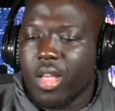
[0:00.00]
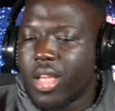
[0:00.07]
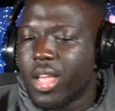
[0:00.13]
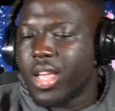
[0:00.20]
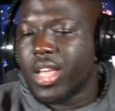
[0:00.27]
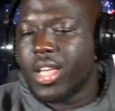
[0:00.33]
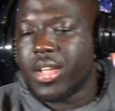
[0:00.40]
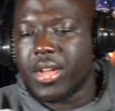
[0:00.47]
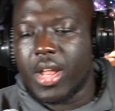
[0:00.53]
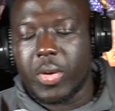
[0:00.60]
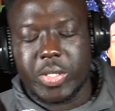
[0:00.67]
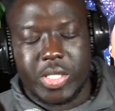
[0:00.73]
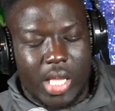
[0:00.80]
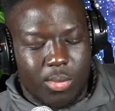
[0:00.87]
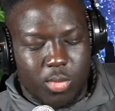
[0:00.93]
And I
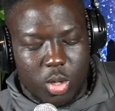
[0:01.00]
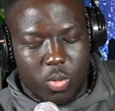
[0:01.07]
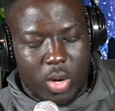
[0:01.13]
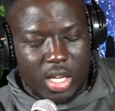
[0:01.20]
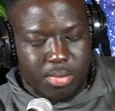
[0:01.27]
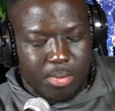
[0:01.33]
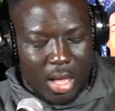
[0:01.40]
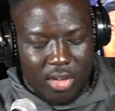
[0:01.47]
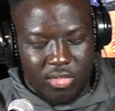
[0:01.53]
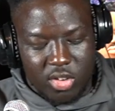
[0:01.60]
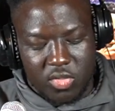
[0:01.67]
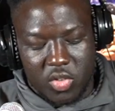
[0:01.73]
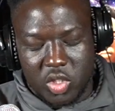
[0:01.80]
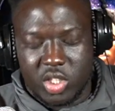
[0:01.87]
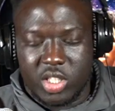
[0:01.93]
was able to watch Malvern
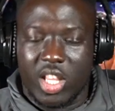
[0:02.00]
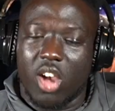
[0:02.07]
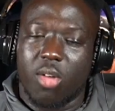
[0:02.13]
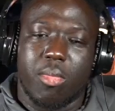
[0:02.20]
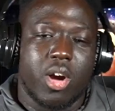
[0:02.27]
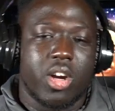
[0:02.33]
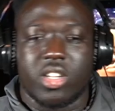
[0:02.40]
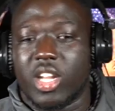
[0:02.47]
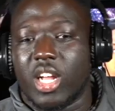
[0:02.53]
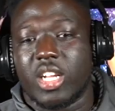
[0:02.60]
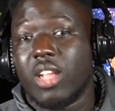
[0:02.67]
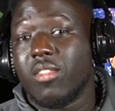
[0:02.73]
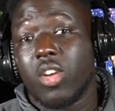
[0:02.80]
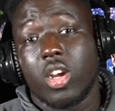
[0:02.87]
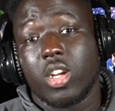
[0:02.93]
versus Delbarton. Now, I
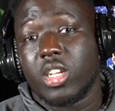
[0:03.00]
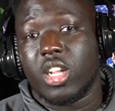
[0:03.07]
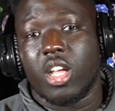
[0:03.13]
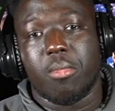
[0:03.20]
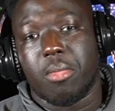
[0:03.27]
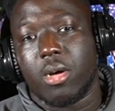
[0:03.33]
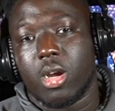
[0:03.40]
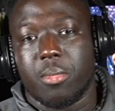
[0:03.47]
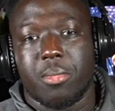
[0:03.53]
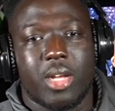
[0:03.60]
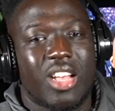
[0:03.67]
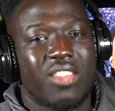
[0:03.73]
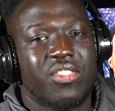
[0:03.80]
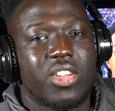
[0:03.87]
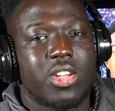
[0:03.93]
never heard of Delbarton, but
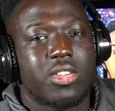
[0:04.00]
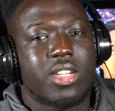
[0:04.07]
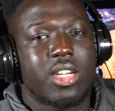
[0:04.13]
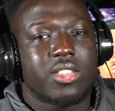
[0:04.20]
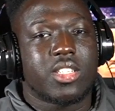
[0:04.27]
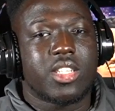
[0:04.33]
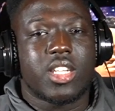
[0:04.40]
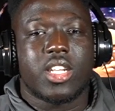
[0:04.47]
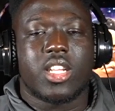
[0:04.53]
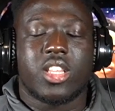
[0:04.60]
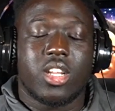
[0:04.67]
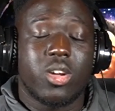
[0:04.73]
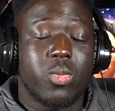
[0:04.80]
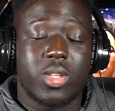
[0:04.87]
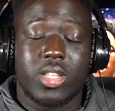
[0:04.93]
I found out today that
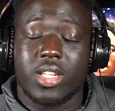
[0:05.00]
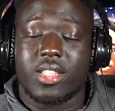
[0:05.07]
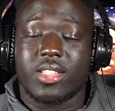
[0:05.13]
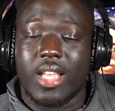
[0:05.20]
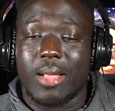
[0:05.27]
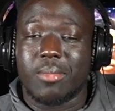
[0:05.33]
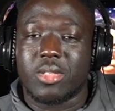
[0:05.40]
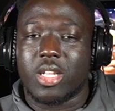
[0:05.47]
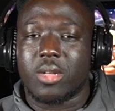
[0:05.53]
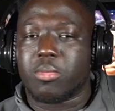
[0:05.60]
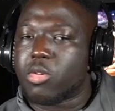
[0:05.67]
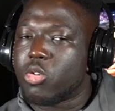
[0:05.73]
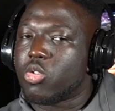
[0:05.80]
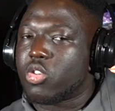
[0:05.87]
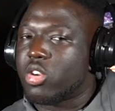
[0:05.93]
they're one of the top 10
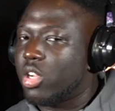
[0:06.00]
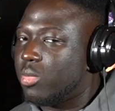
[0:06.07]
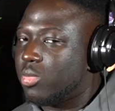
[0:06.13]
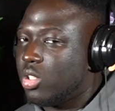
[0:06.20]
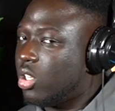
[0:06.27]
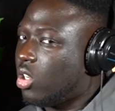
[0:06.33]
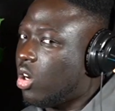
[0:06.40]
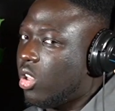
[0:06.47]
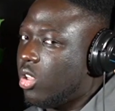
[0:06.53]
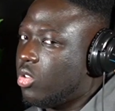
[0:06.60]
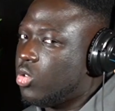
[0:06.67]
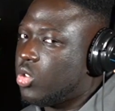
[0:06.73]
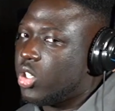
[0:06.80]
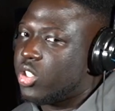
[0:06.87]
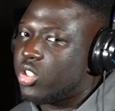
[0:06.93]
programs in all of New
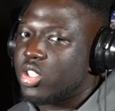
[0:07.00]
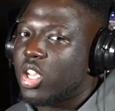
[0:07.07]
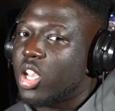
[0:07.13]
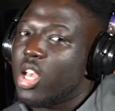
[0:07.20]
Jersey.